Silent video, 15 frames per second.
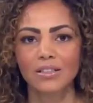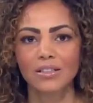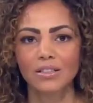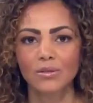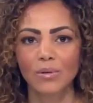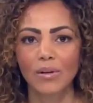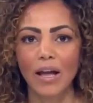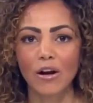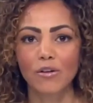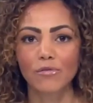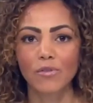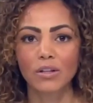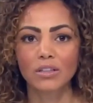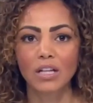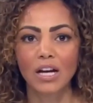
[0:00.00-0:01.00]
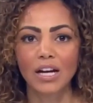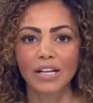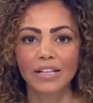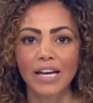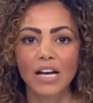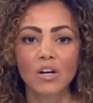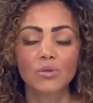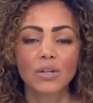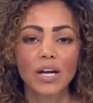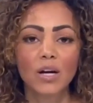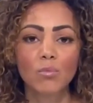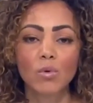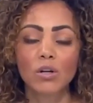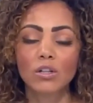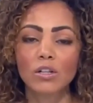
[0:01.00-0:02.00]
Well, our frontline
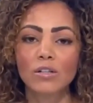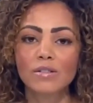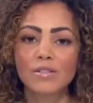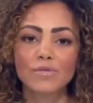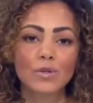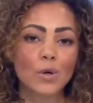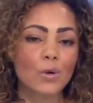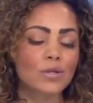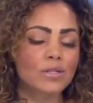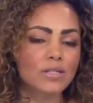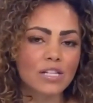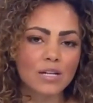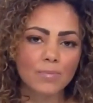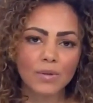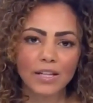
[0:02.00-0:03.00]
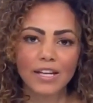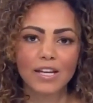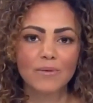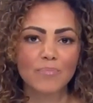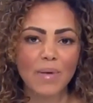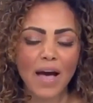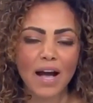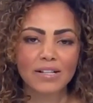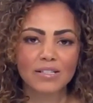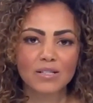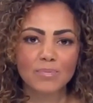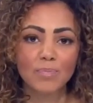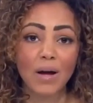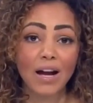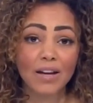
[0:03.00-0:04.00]
healthcare workers, of course, deeply
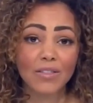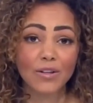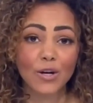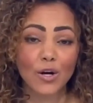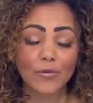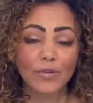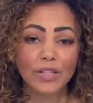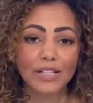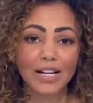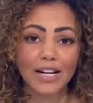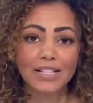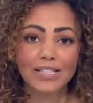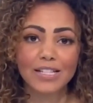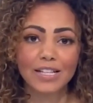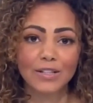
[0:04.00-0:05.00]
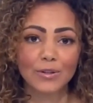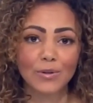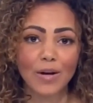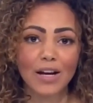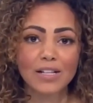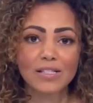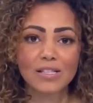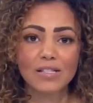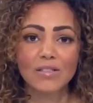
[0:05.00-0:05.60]
impacted by the COVID-19 crisis.